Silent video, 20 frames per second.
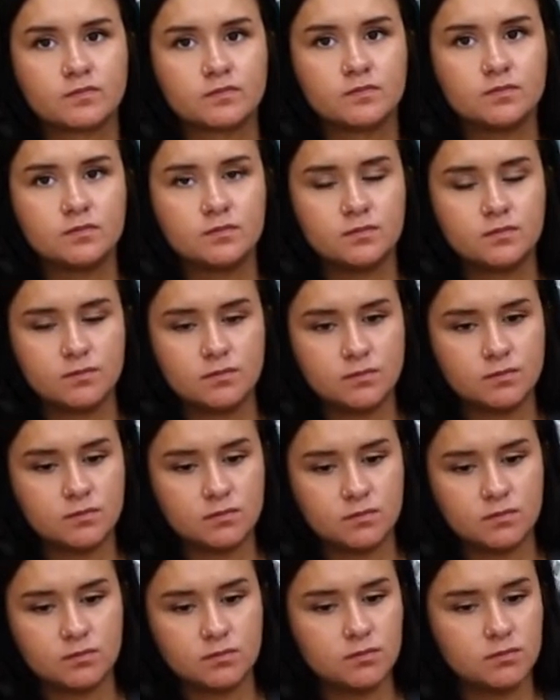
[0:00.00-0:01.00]

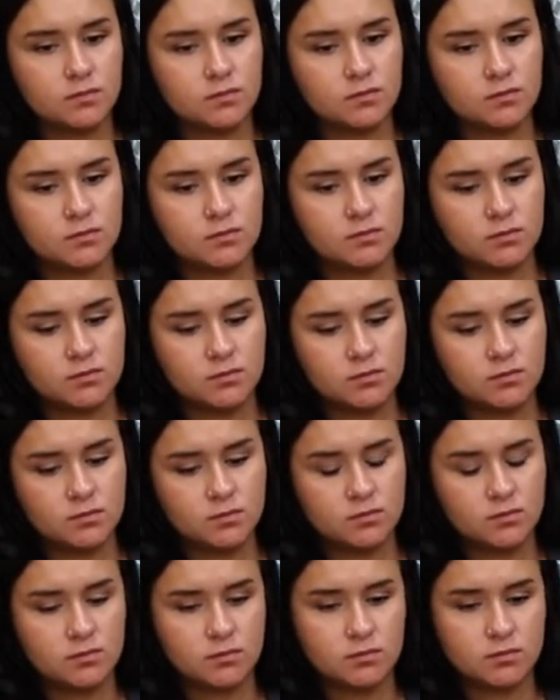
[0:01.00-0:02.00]

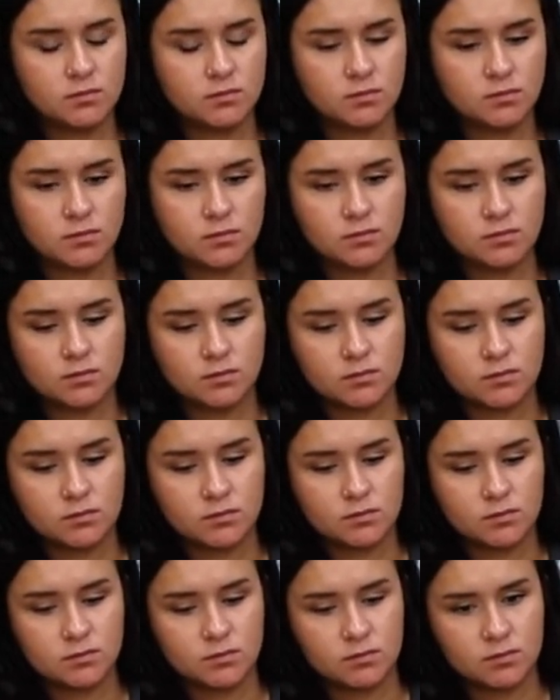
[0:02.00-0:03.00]

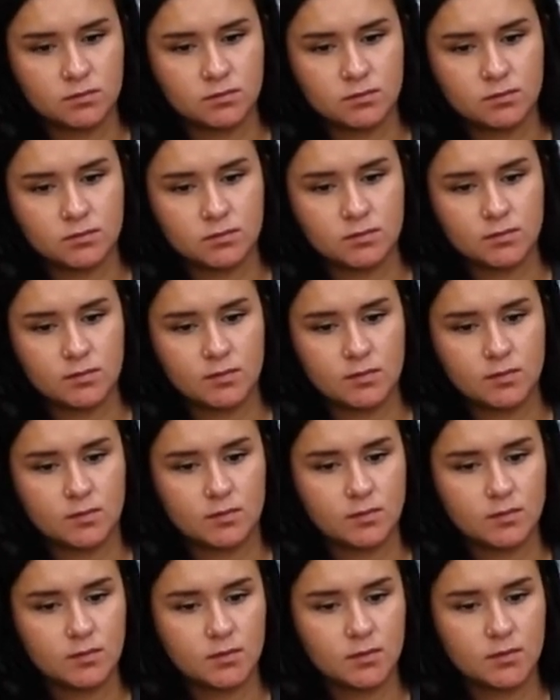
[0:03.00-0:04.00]

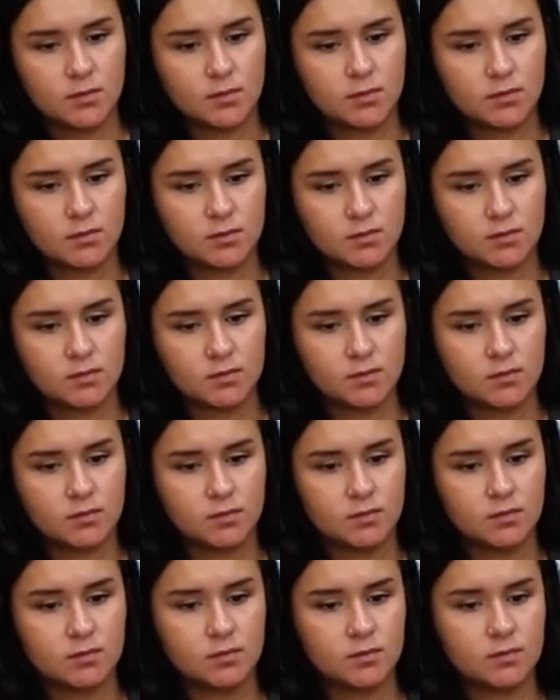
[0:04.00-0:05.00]

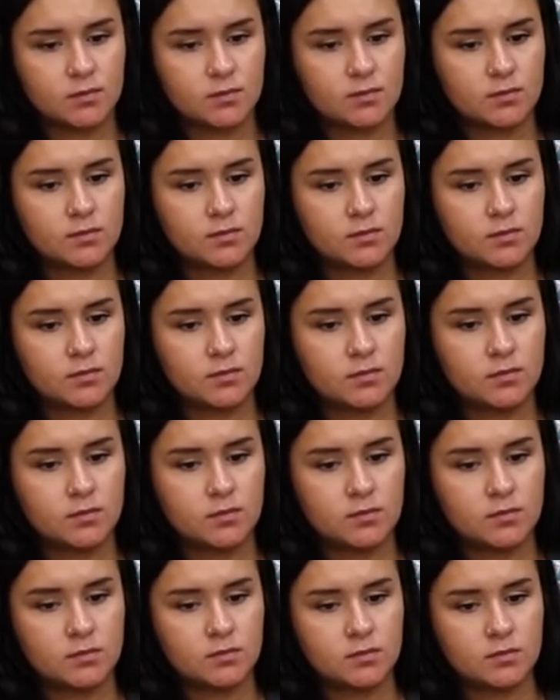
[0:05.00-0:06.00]

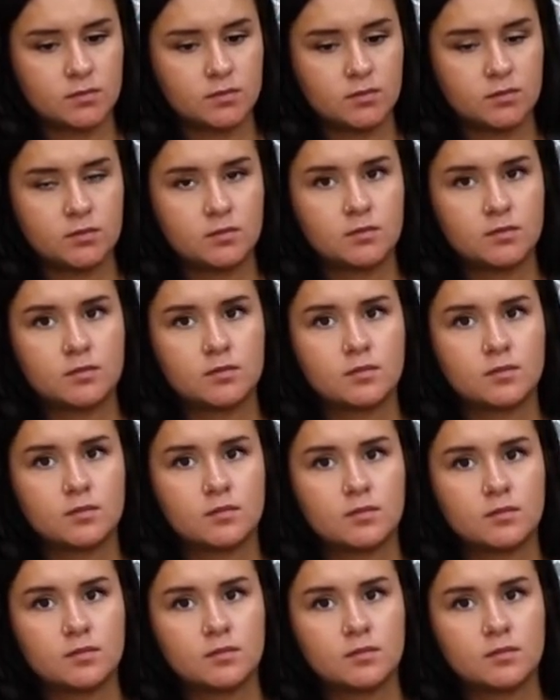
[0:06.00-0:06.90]
(not speaking)